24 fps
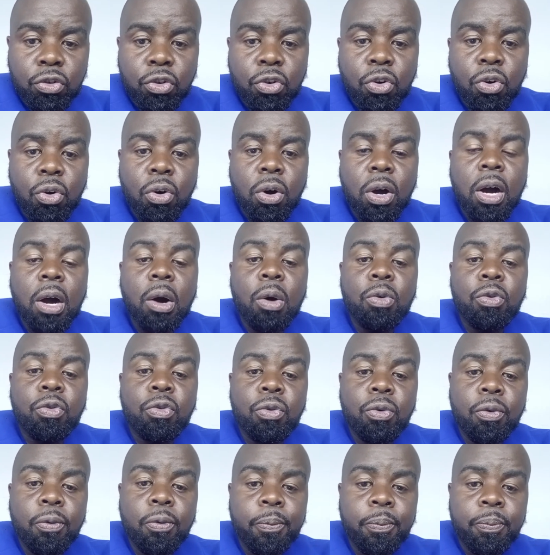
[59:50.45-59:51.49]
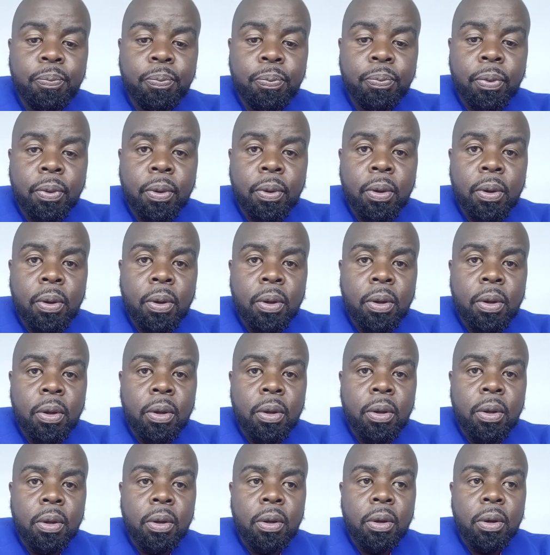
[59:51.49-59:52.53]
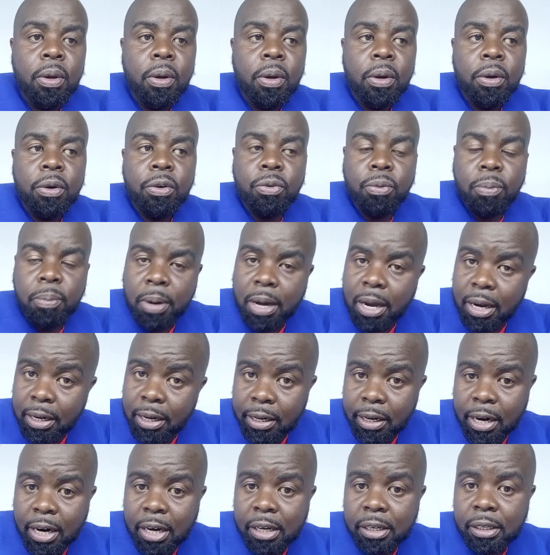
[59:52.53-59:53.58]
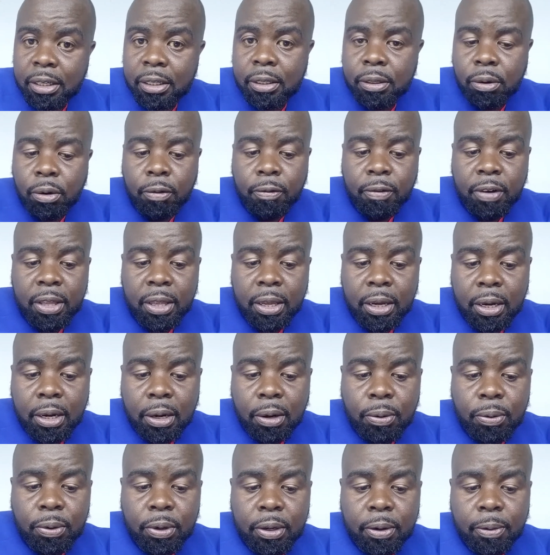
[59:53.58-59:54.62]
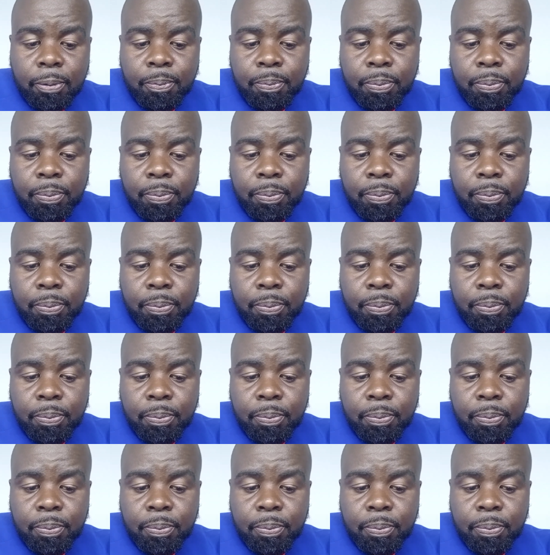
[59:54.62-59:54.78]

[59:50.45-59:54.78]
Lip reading: know how to buy drugs over the counter.